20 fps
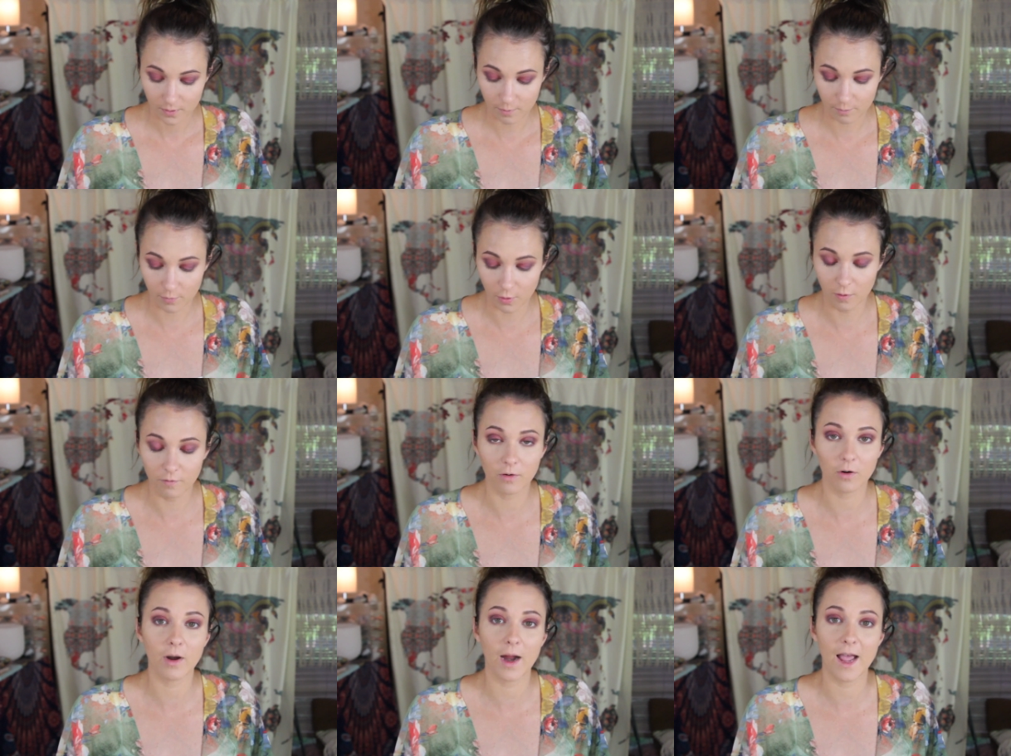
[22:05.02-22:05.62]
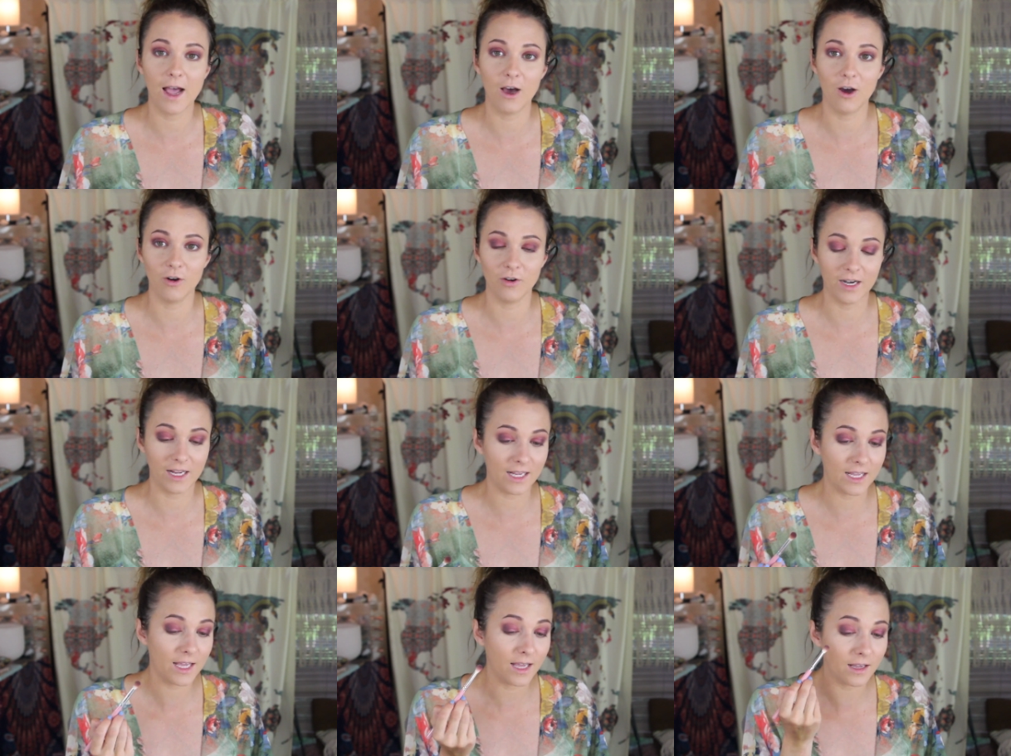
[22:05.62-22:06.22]
move
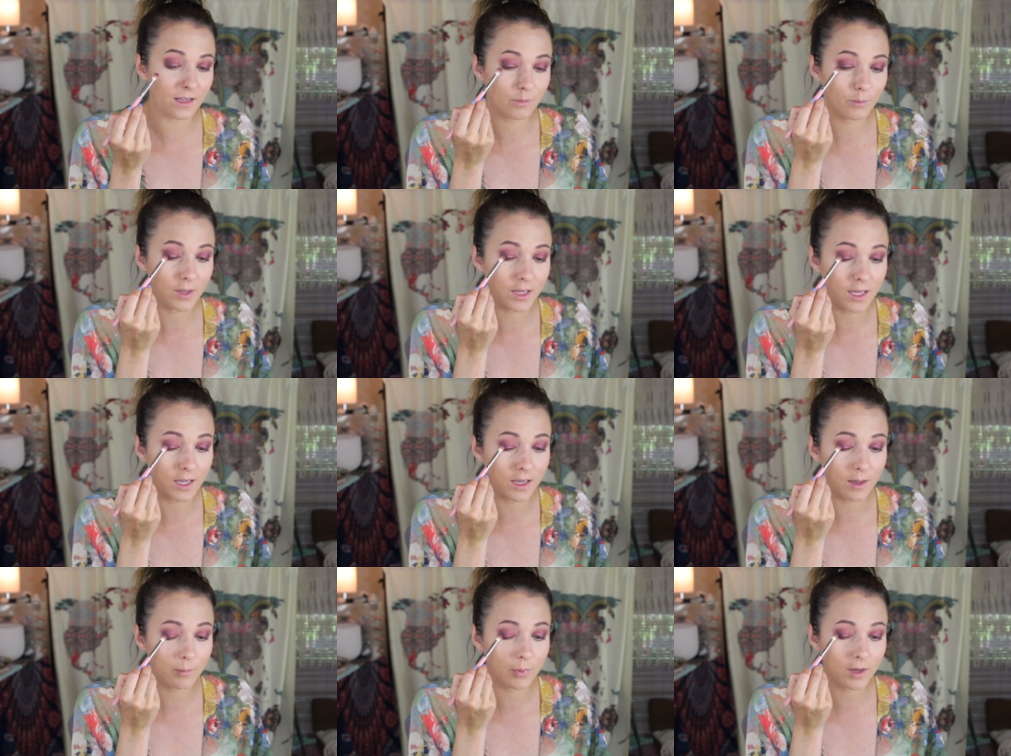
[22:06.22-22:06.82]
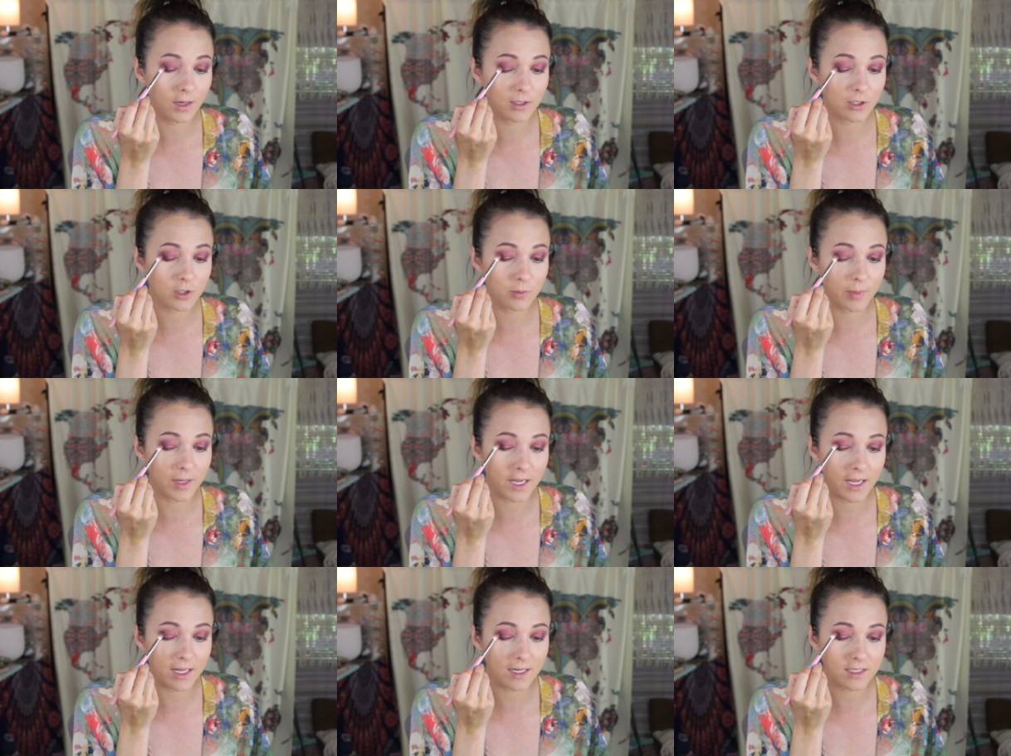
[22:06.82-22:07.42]
around and kick me and punch
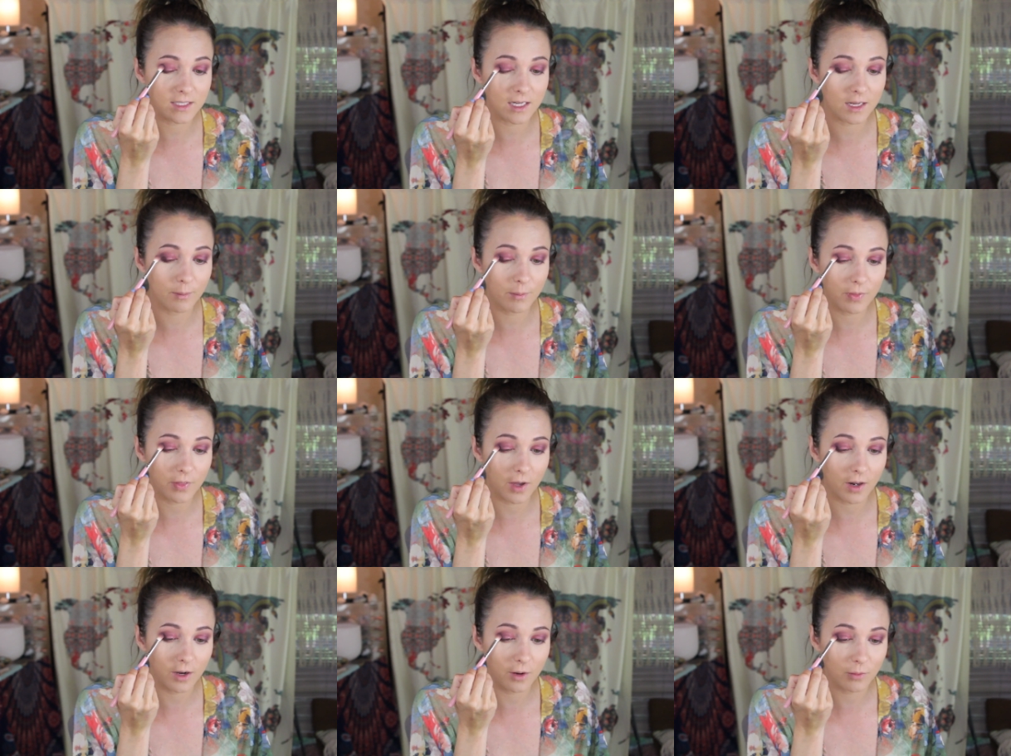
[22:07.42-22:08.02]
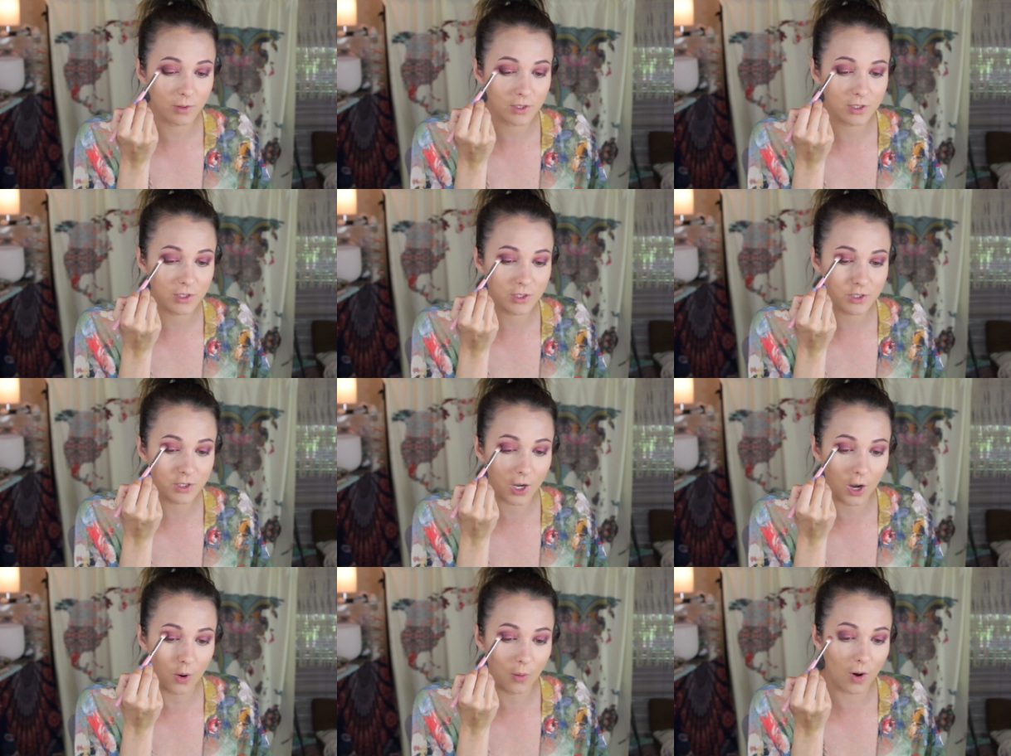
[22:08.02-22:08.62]
me and Tim thought it was
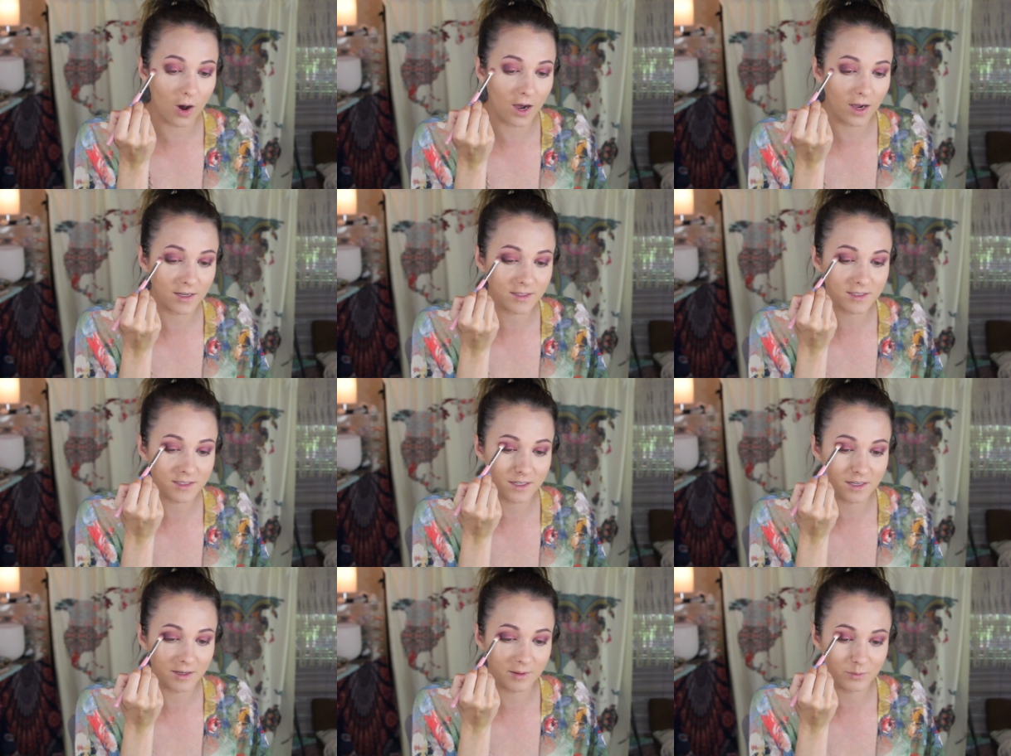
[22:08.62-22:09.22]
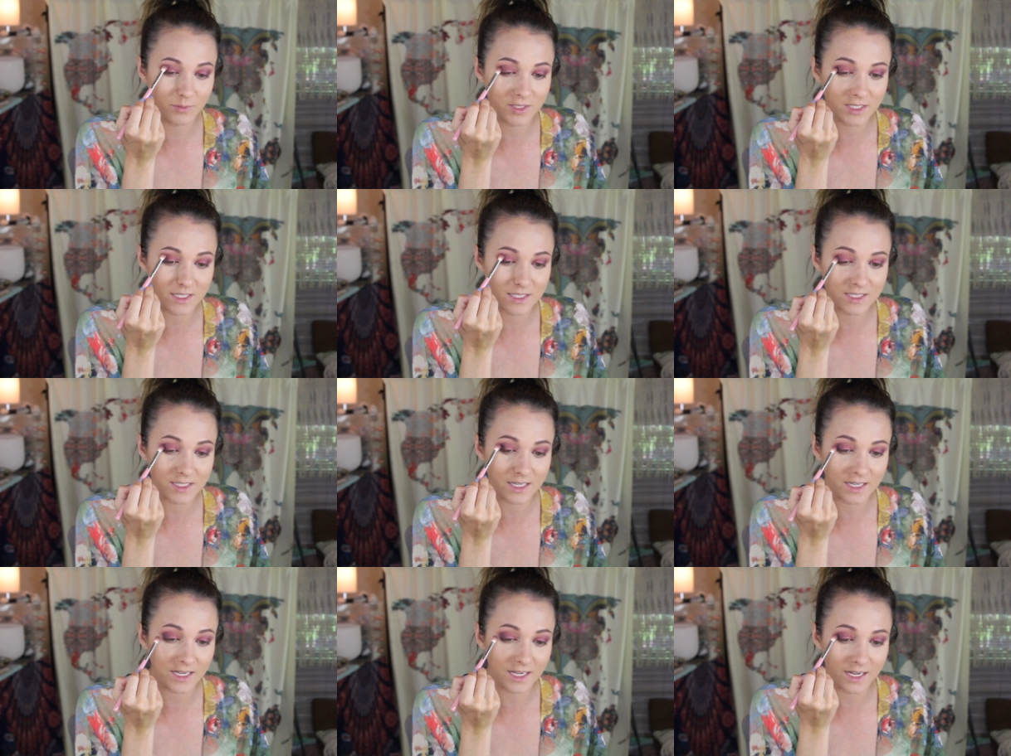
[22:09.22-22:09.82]
so awesome to
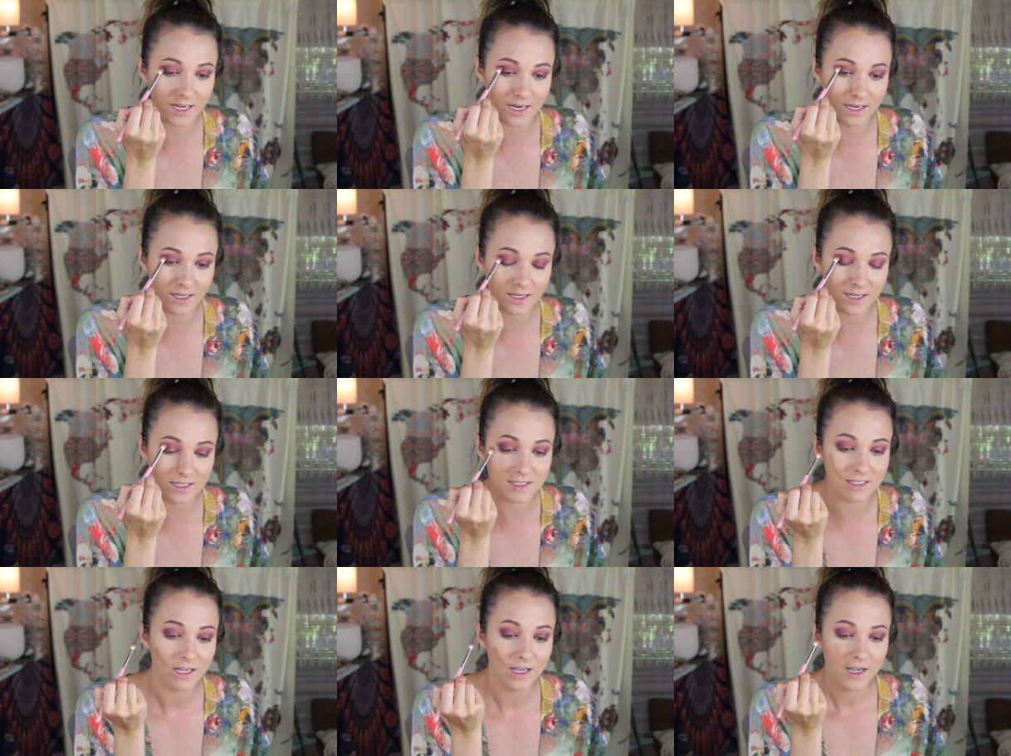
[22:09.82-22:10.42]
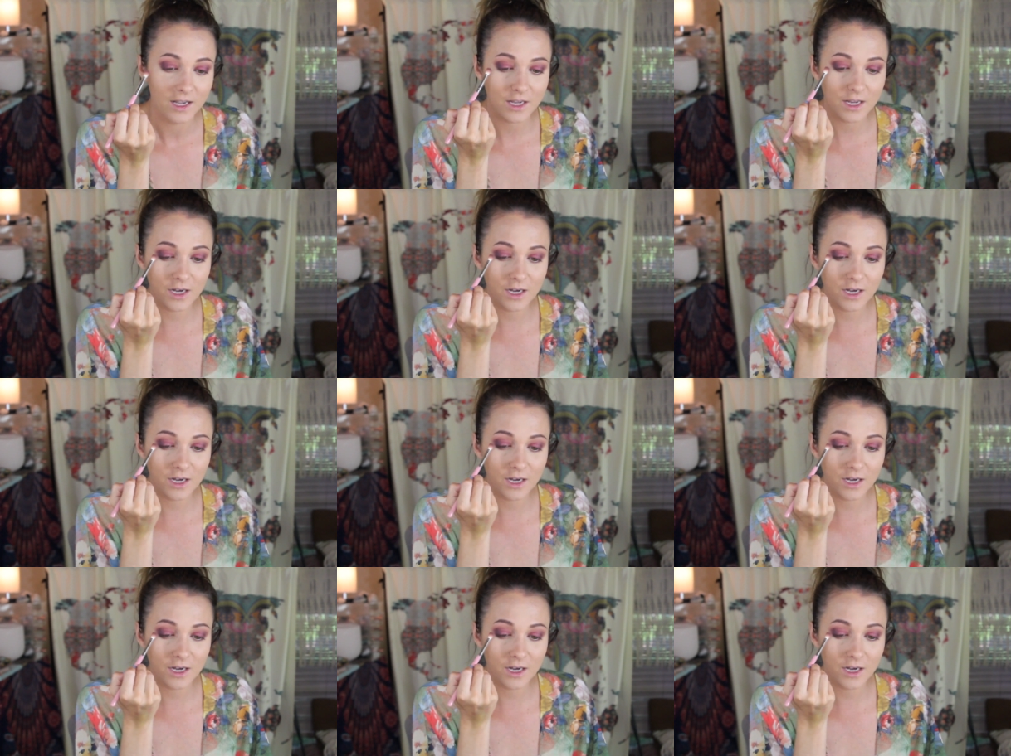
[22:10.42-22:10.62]
see it because